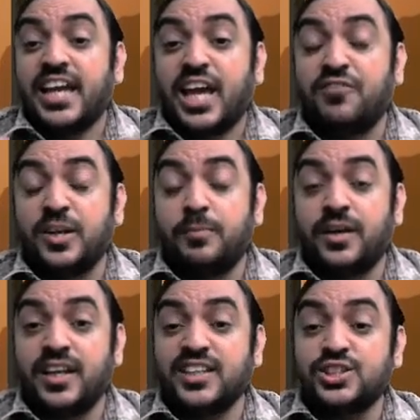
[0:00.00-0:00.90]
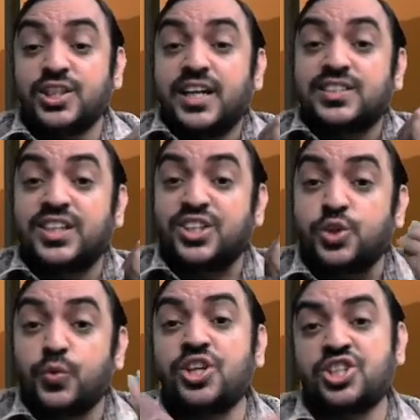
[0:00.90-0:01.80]
Everybody's
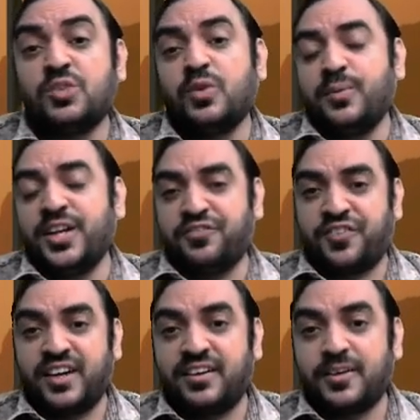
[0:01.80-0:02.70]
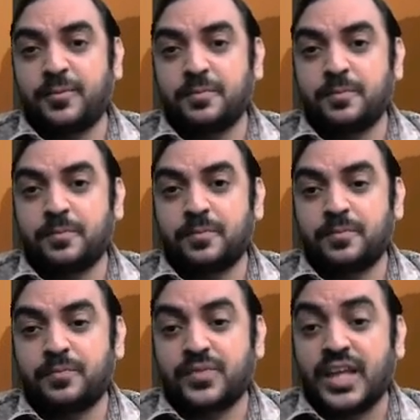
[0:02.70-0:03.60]
situation will be different.
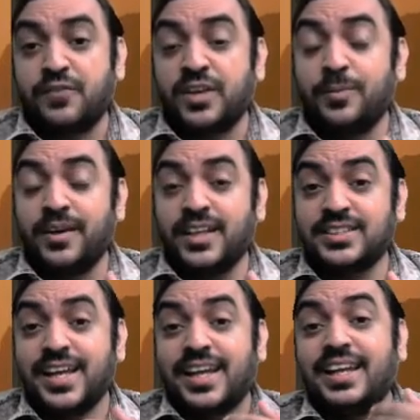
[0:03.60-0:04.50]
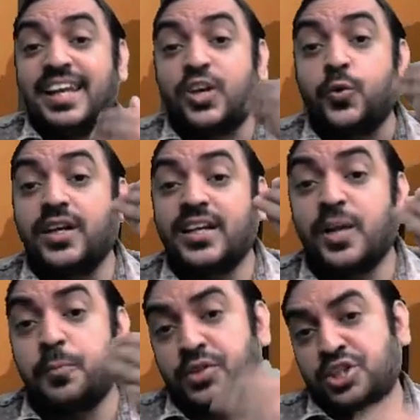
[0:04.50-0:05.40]
Everybody's
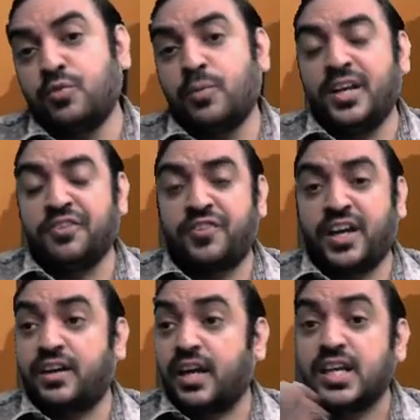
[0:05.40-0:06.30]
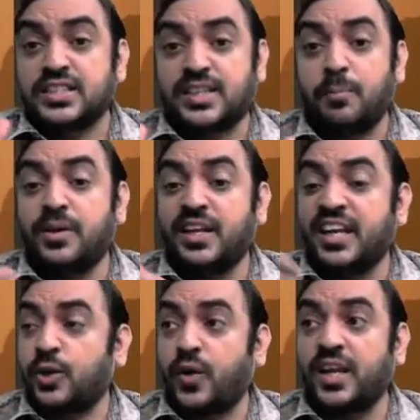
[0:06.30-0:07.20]
liquidity position will be different. Somebody
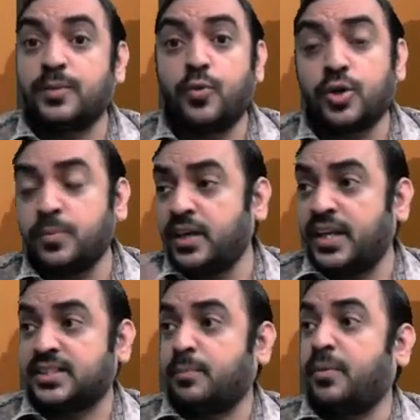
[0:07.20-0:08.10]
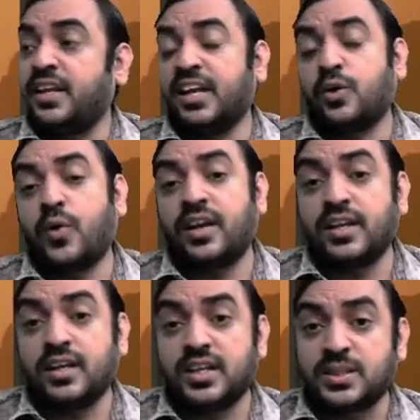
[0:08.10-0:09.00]
requiring more money, somebody
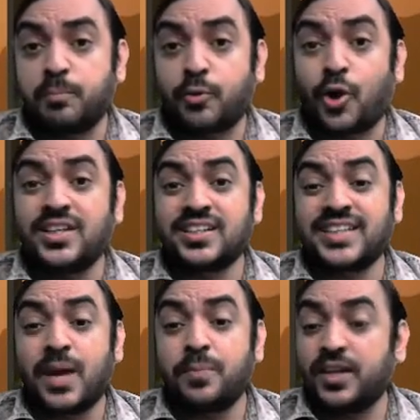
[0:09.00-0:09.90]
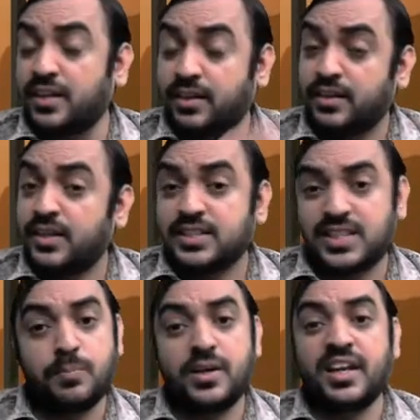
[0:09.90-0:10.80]
requiring uh, some projects happening,
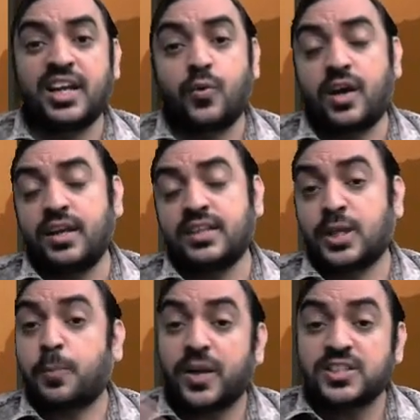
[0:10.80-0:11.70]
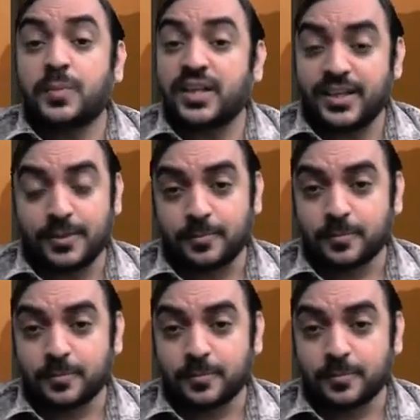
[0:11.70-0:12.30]
somebody requiring surplus money.